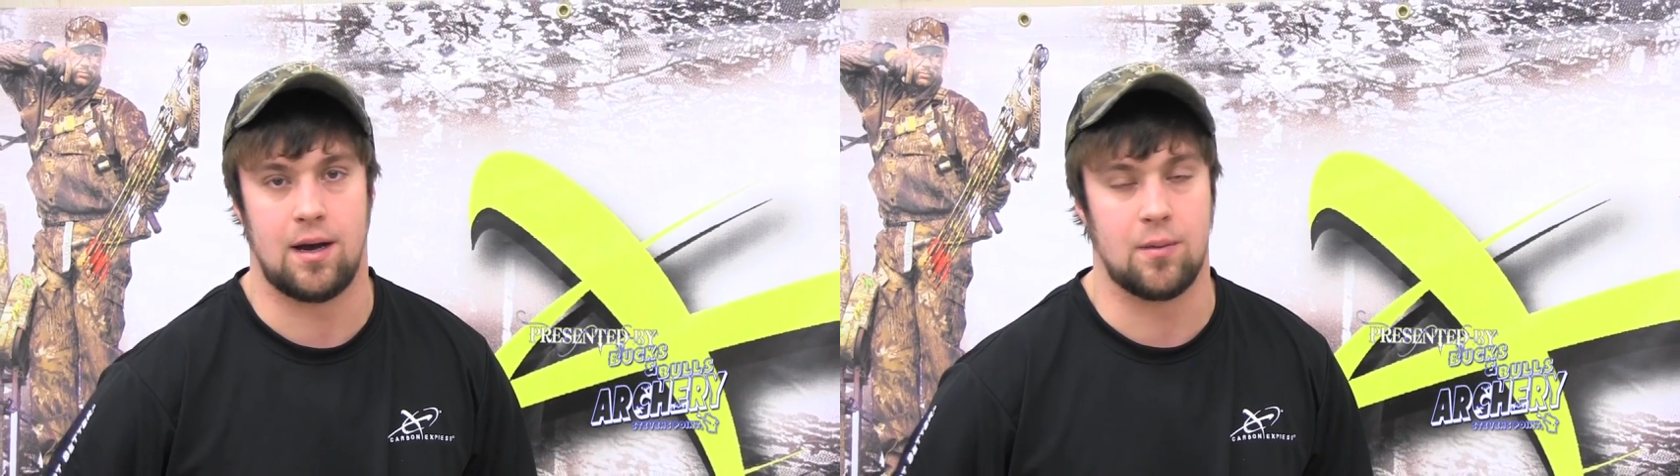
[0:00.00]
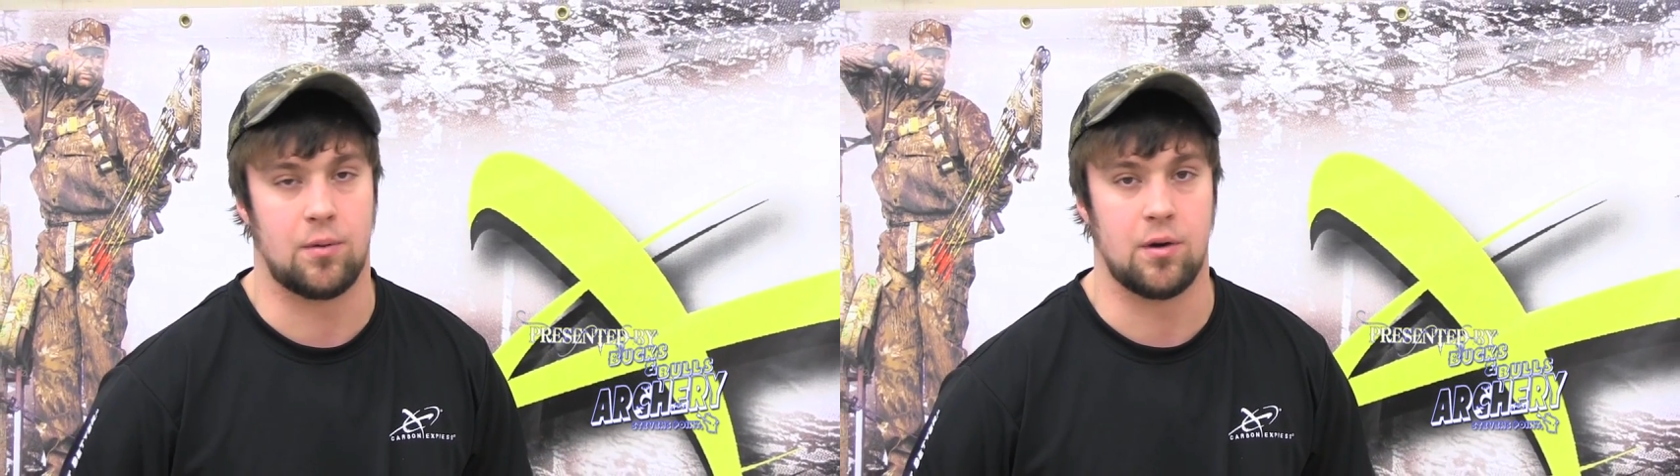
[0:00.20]

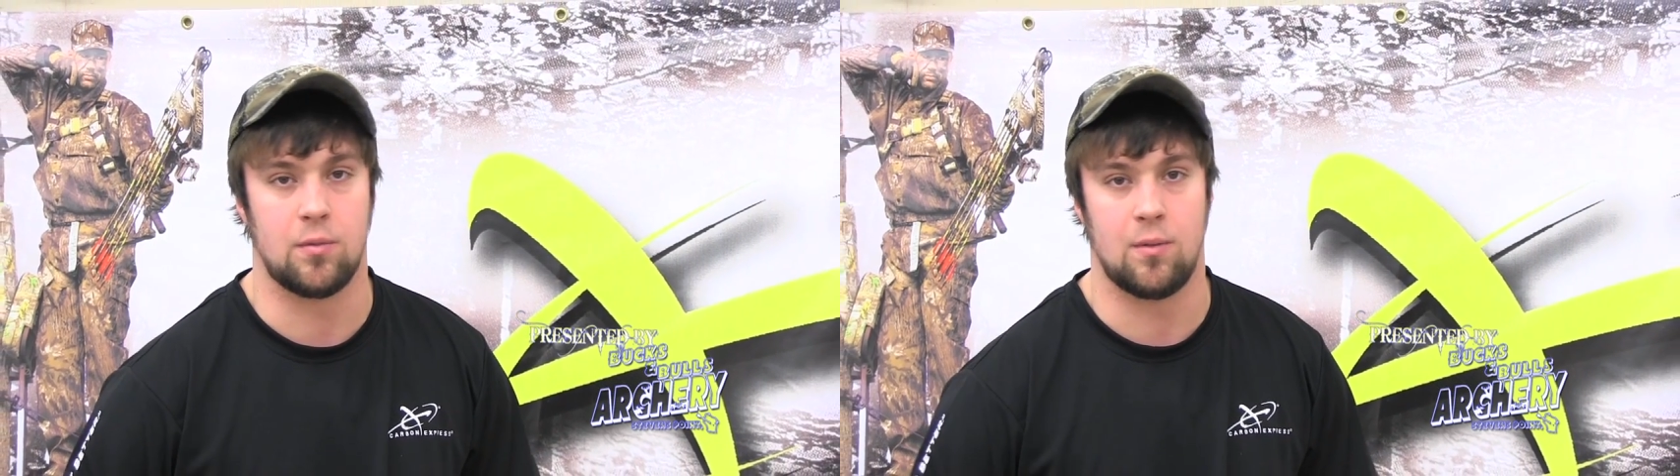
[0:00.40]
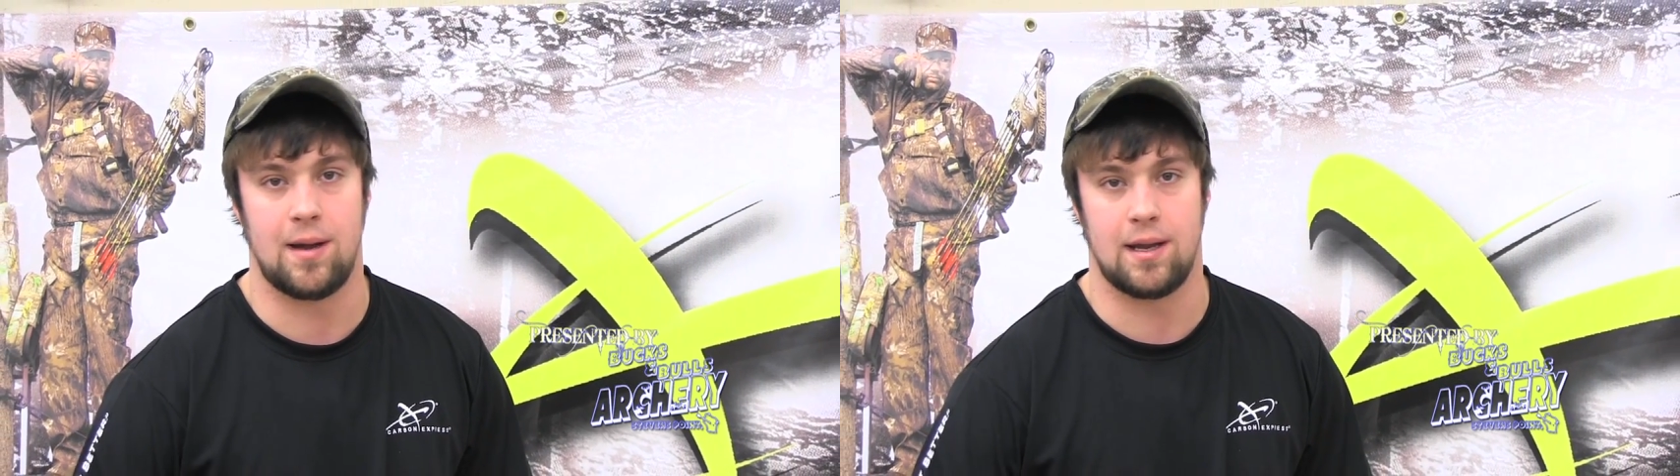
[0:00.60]
how to pull your
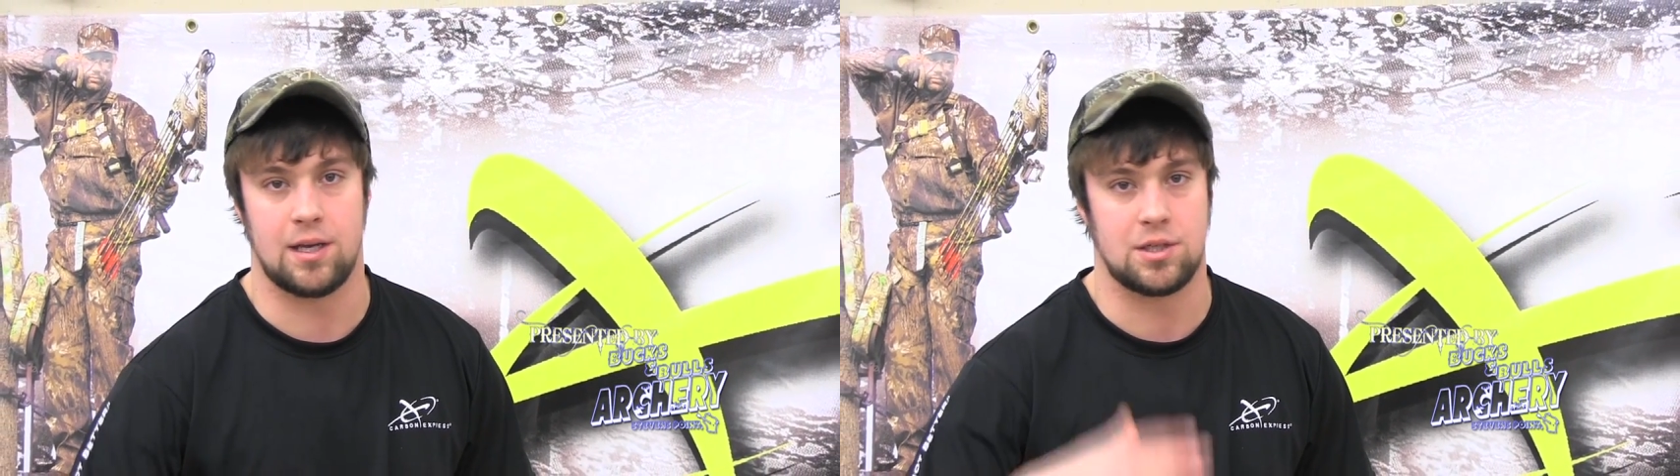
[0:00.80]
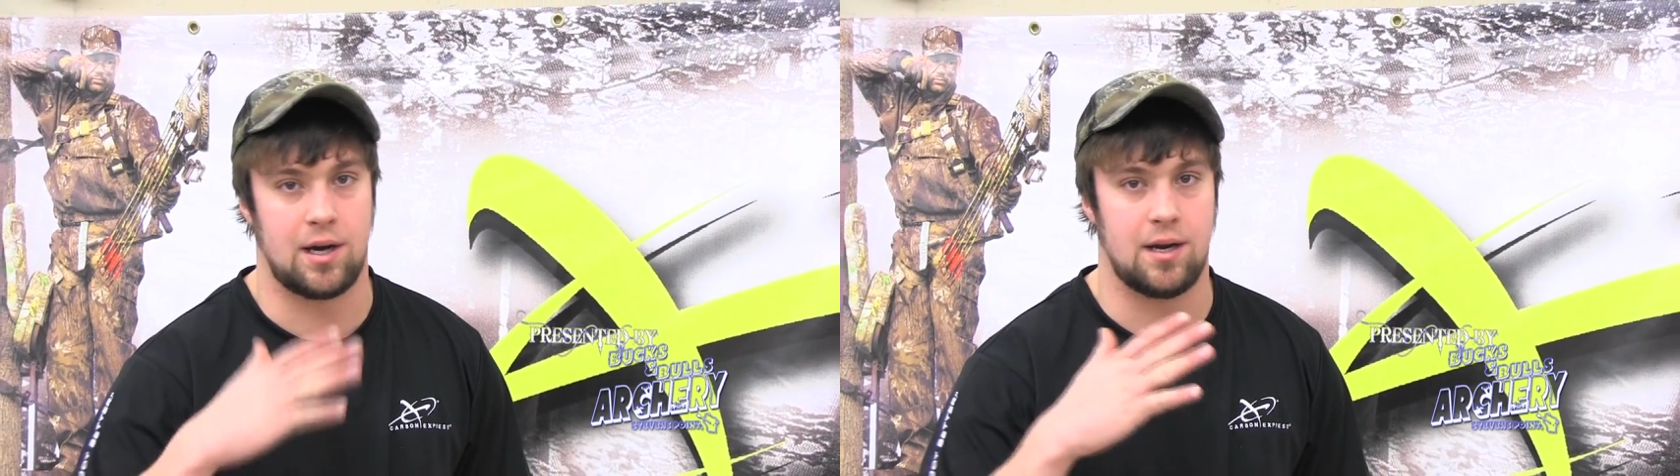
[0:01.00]
bow back,
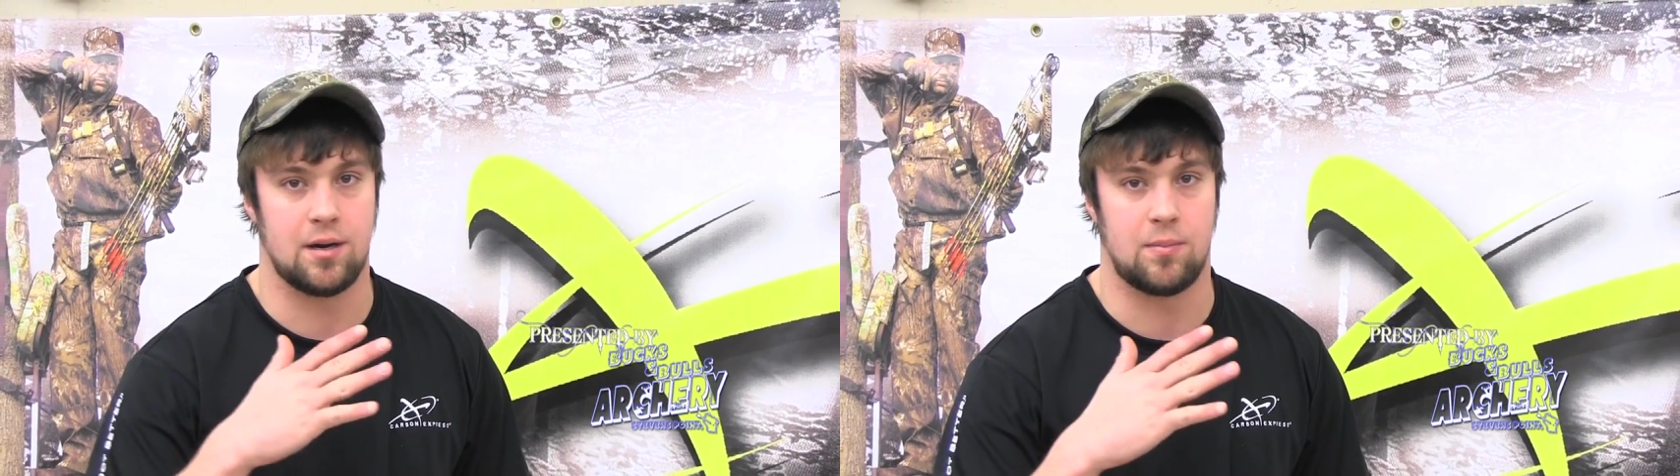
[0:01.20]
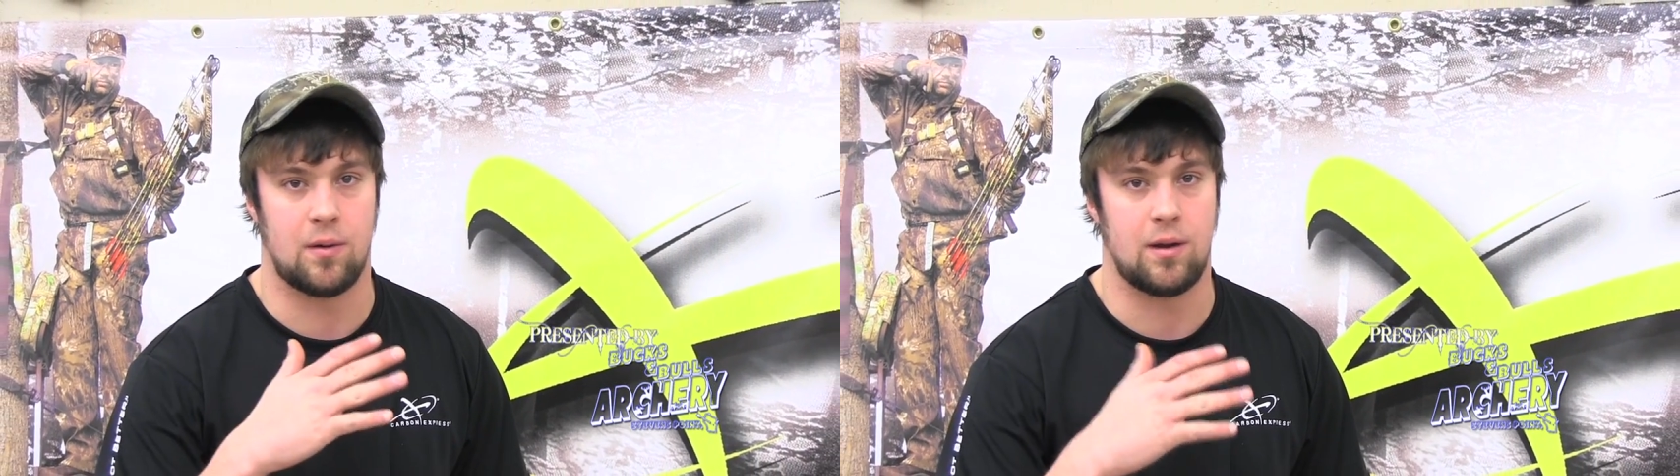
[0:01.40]
get your
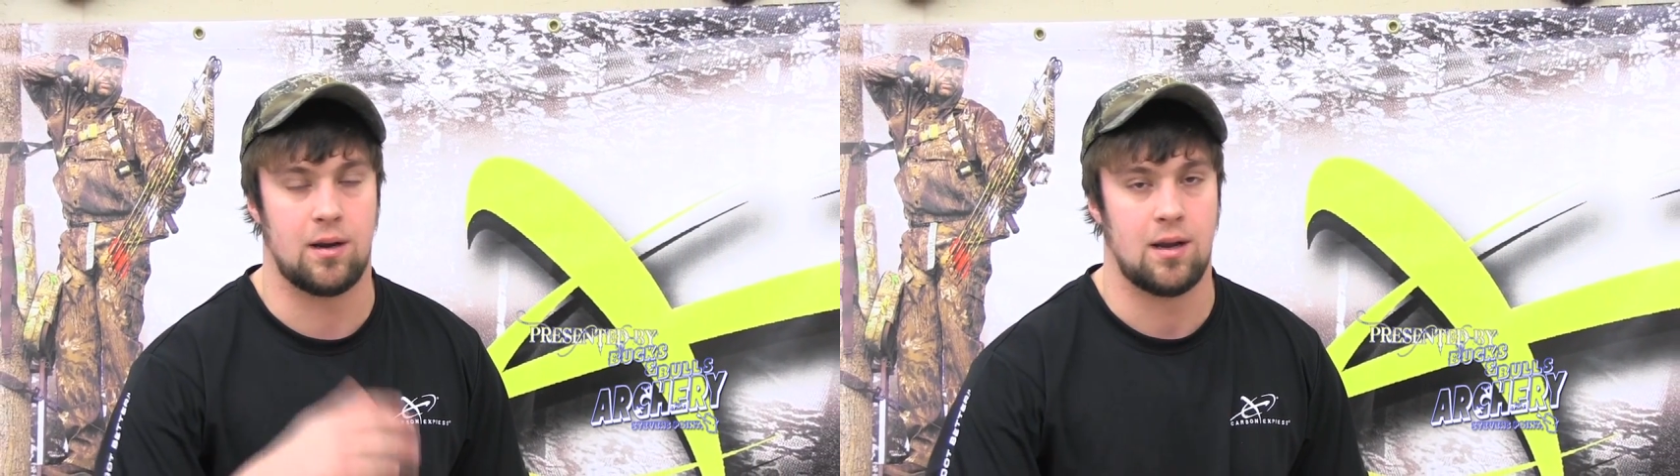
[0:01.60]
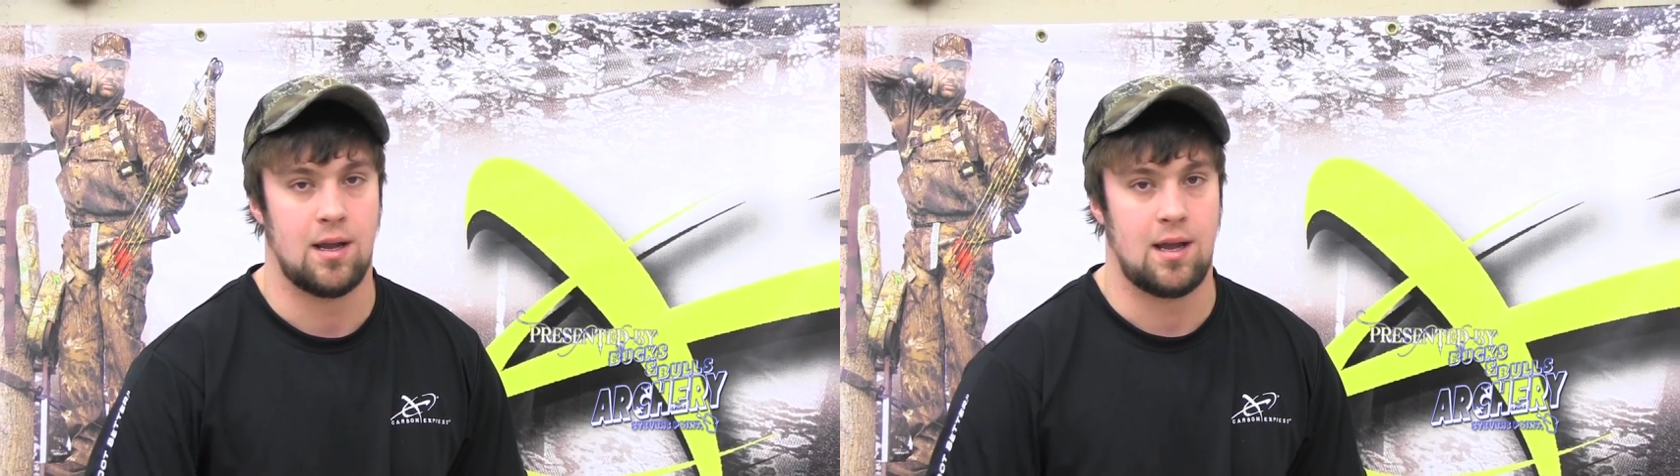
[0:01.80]
anchor point,